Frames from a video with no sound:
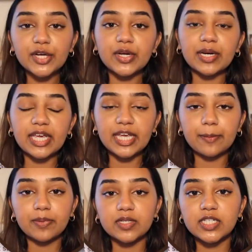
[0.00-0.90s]
can
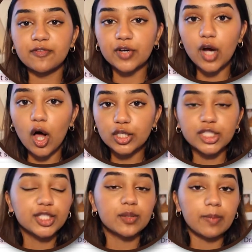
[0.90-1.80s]
keep different
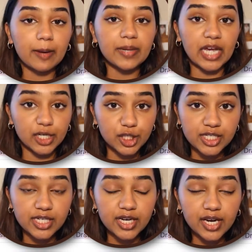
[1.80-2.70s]
colleges you may be
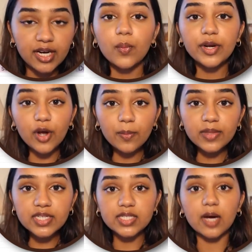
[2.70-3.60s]
interested in. When you open
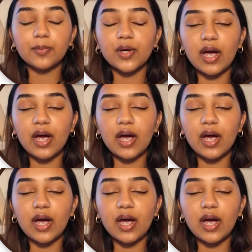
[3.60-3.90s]
this up, you